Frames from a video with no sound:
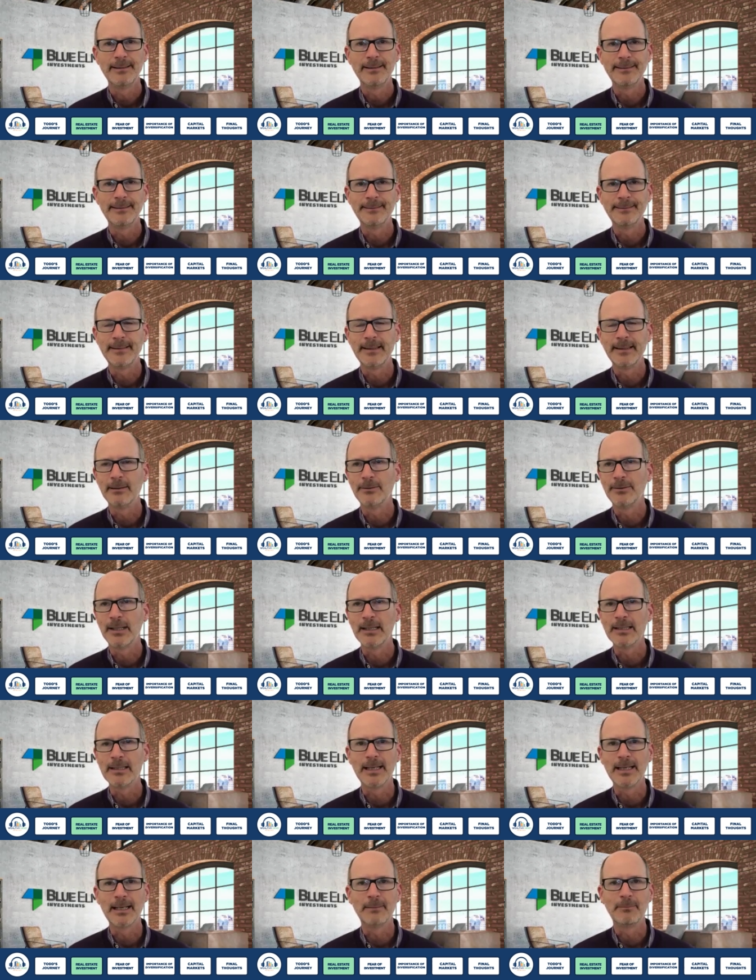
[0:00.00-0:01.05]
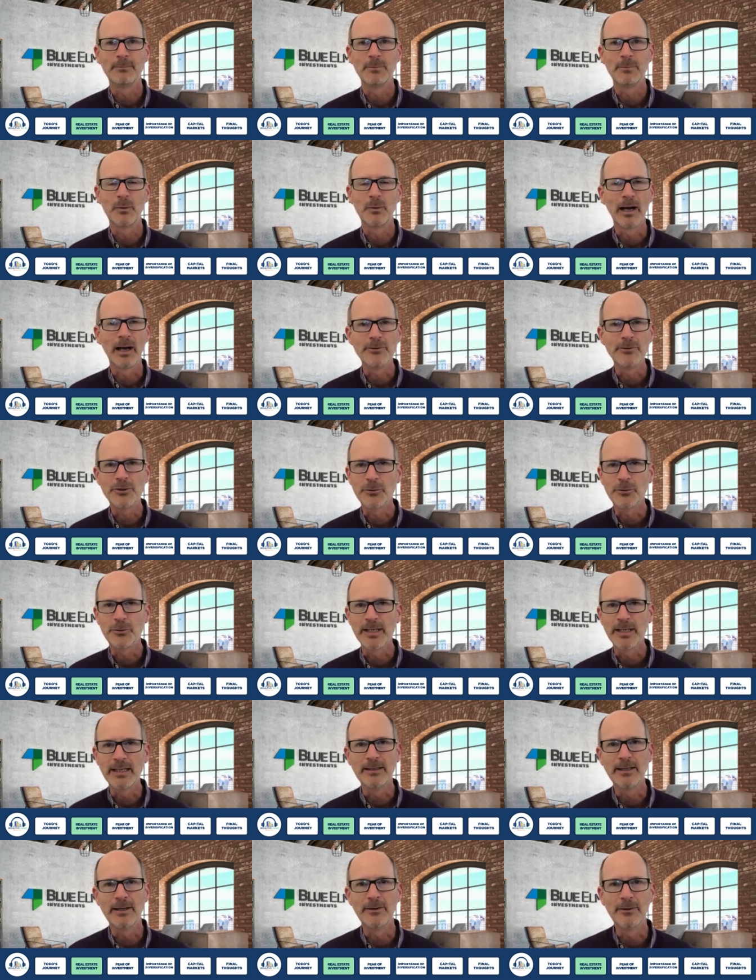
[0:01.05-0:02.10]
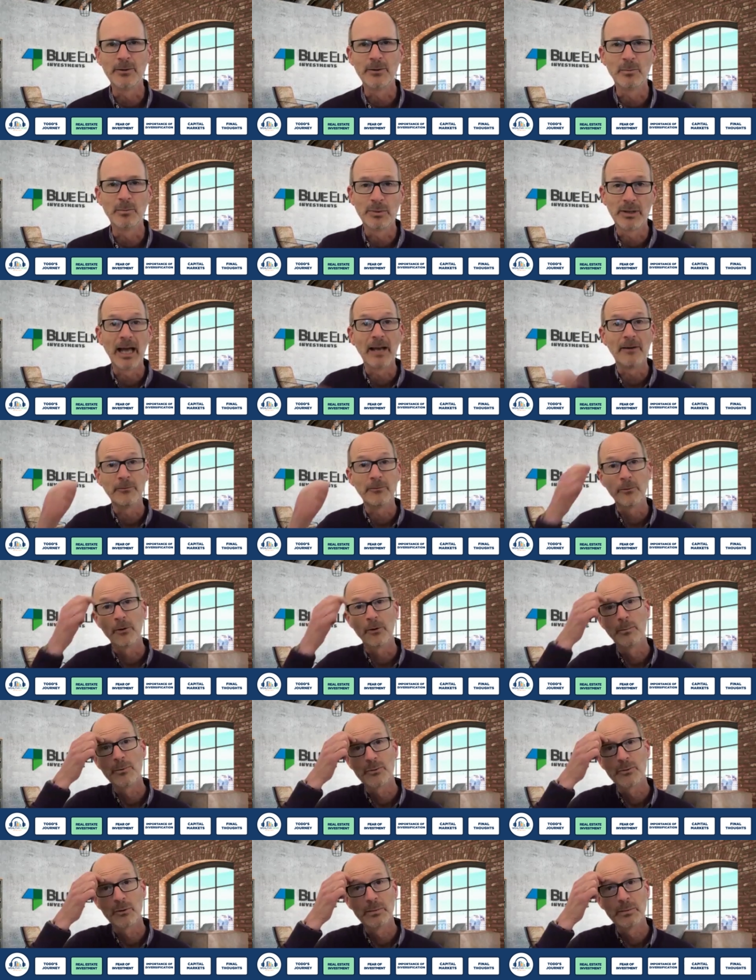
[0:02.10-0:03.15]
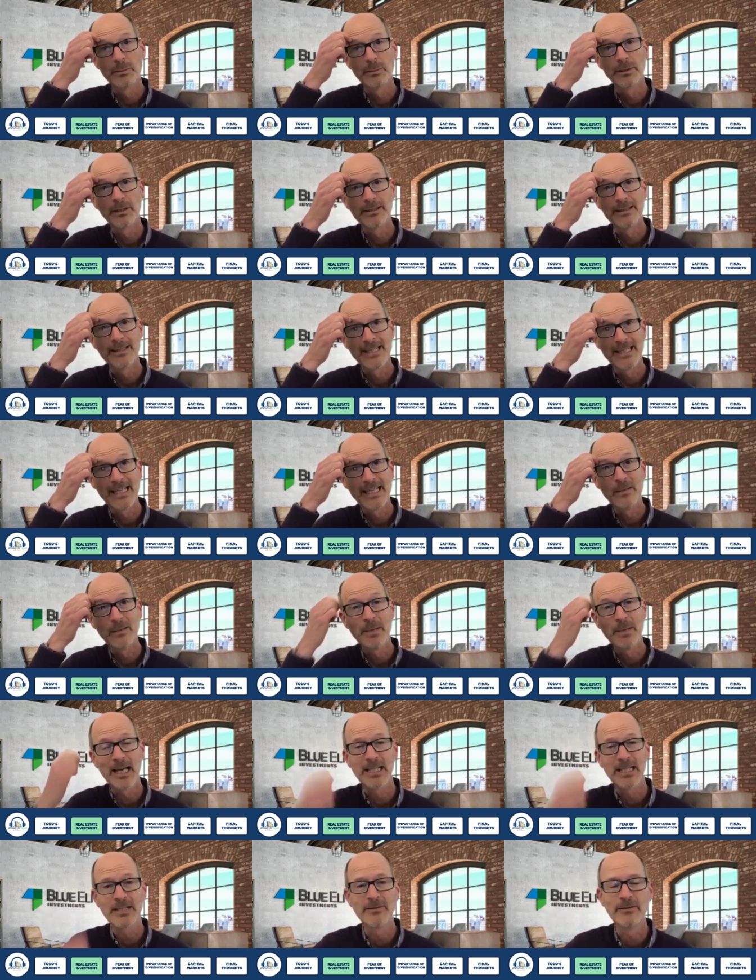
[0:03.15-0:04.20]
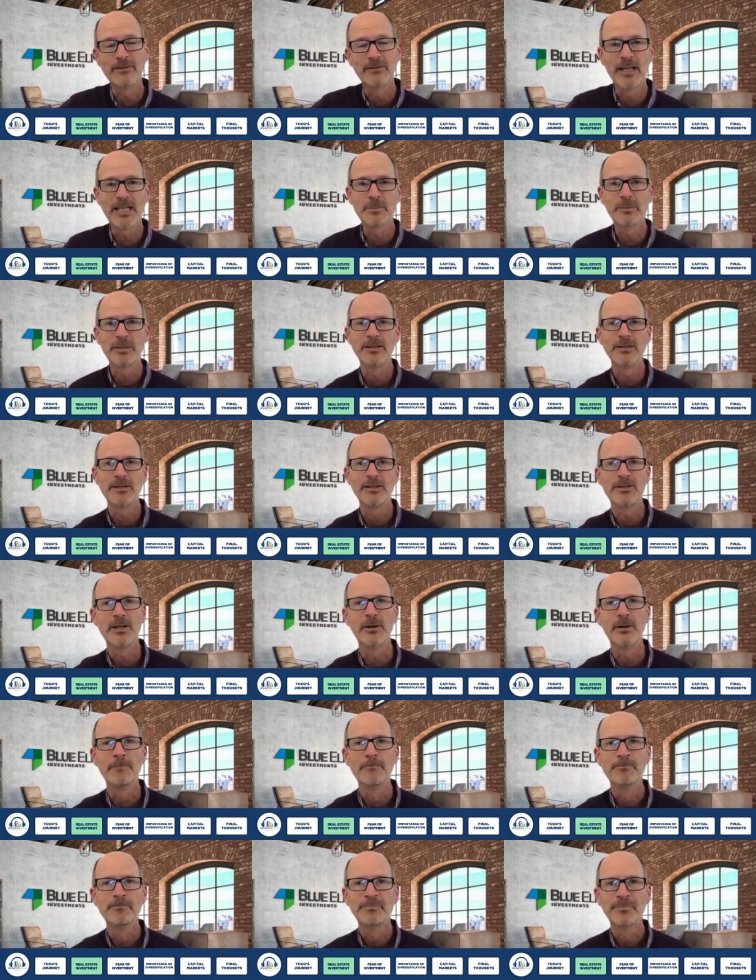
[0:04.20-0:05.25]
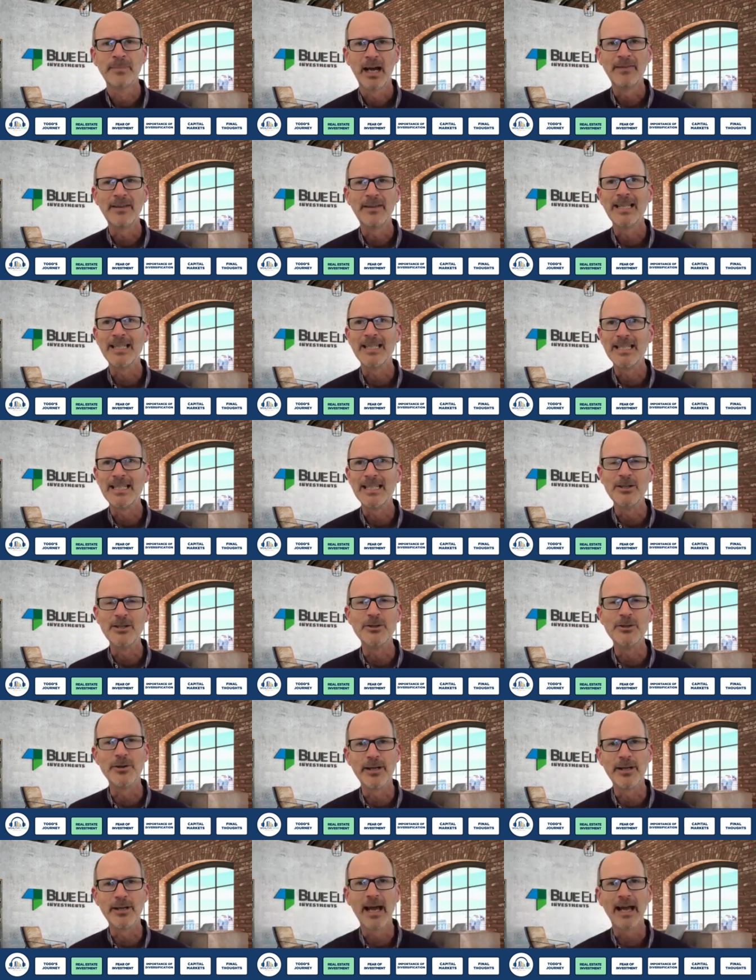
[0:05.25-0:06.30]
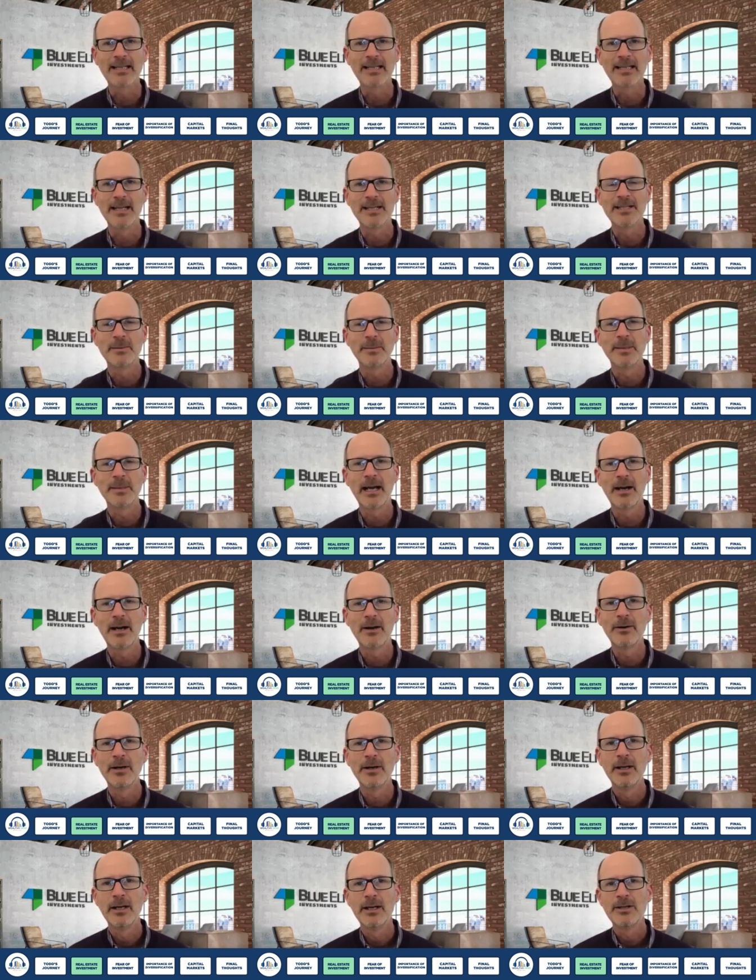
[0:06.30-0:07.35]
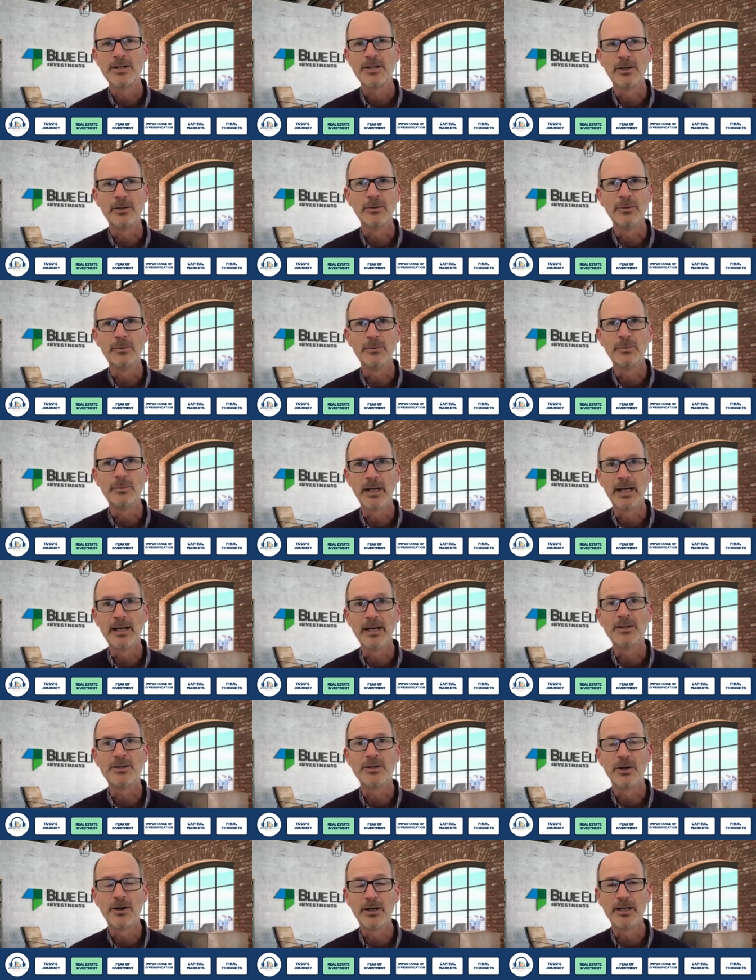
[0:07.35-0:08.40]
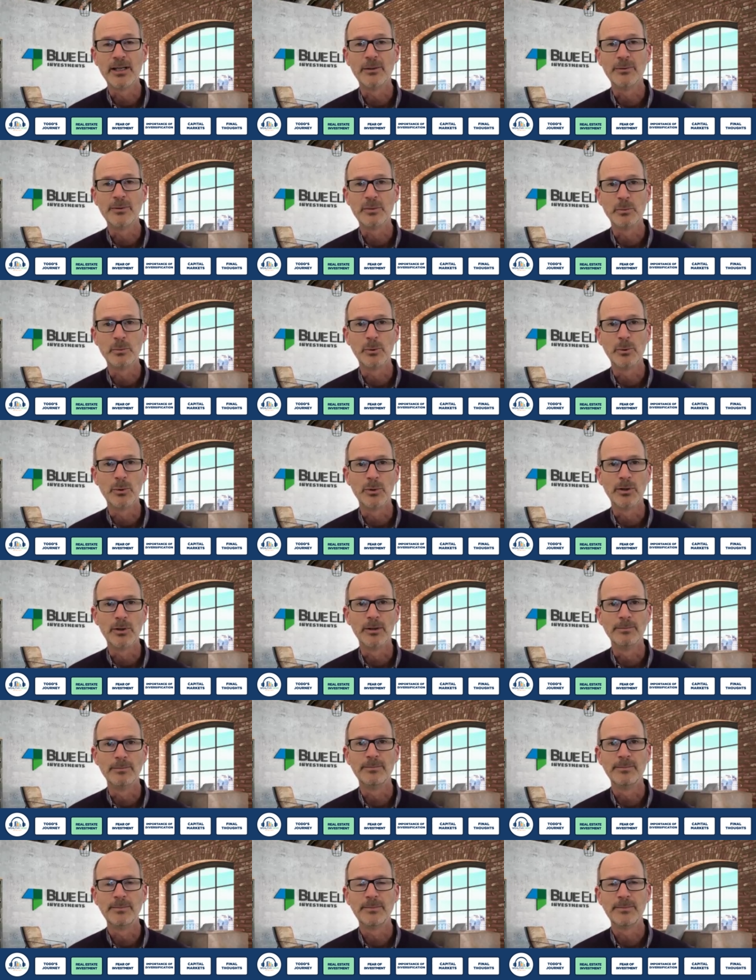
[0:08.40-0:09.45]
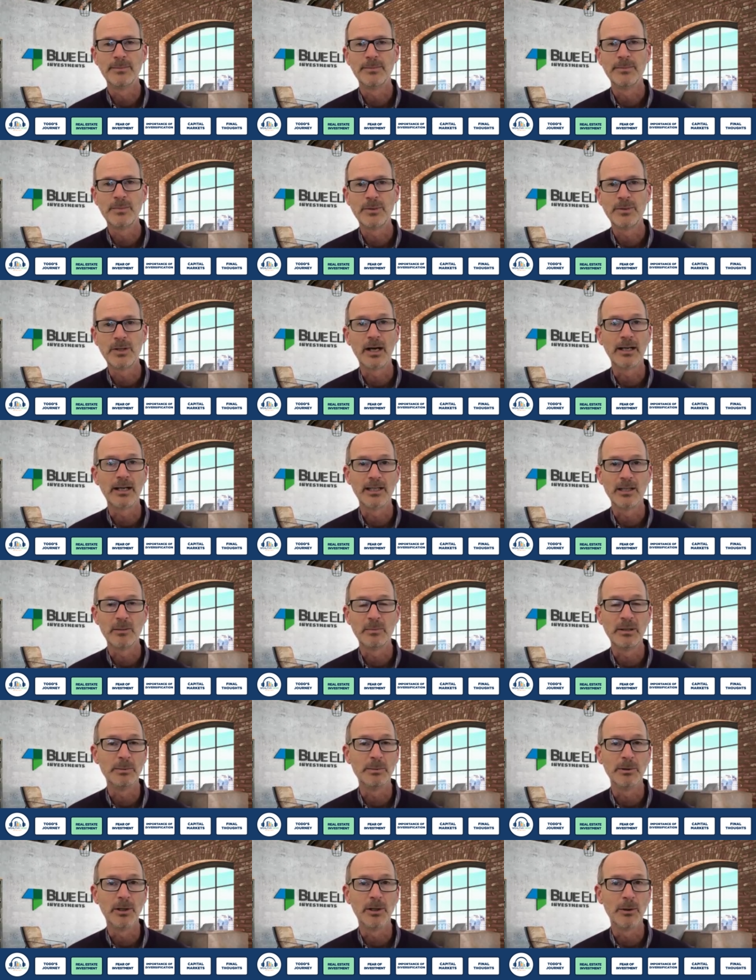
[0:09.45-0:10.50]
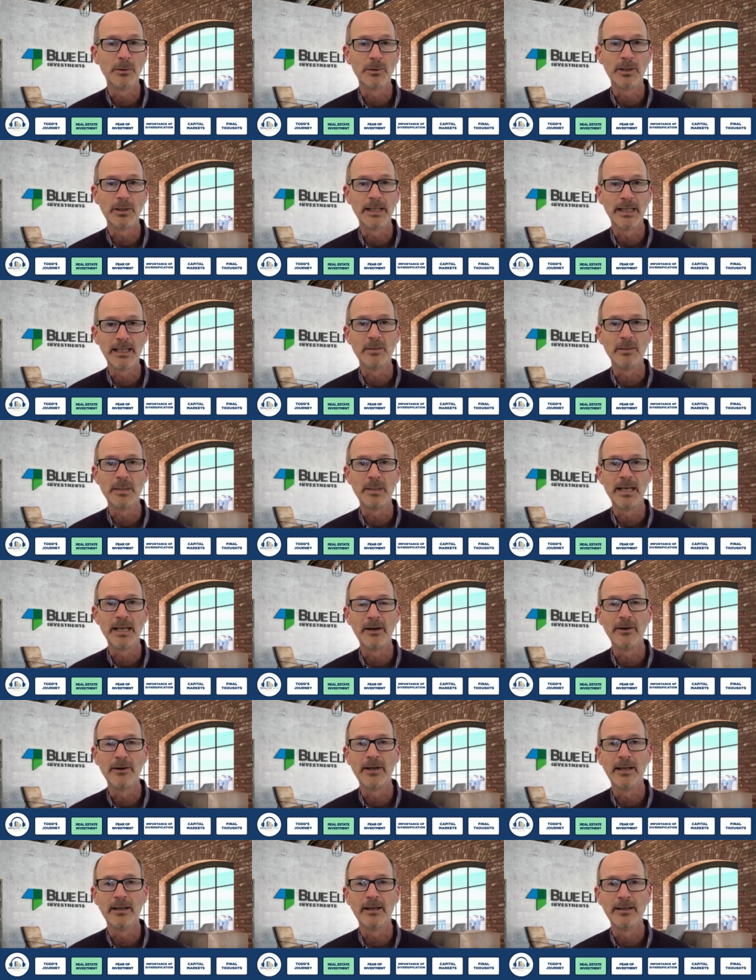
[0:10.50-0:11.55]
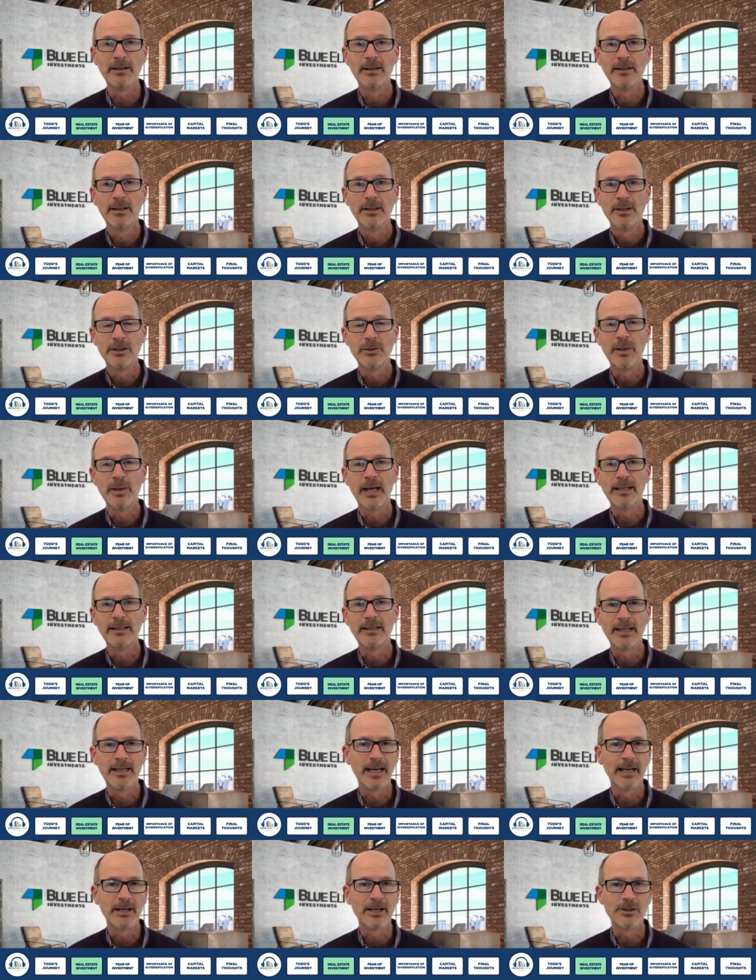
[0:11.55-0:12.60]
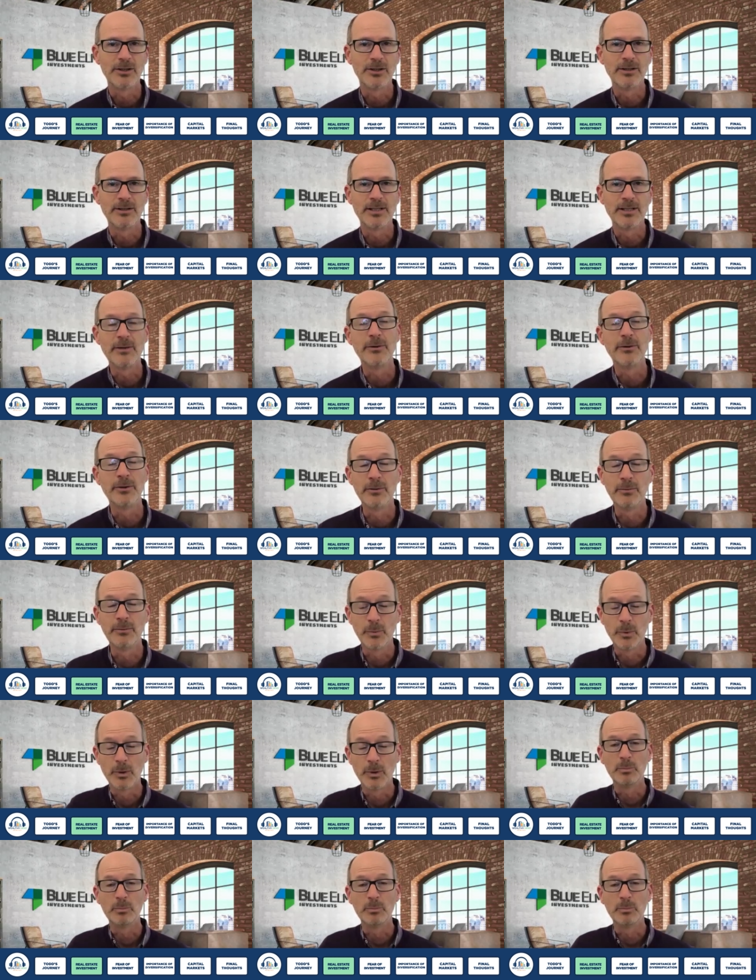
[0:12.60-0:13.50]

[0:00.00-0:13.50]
uh, you know, things like CrowdStreet and other platforms where people can see passive right. investments. So I think it's easier to access them now. So when I started, it was more talking to people locally in the Bay Area who had connections, either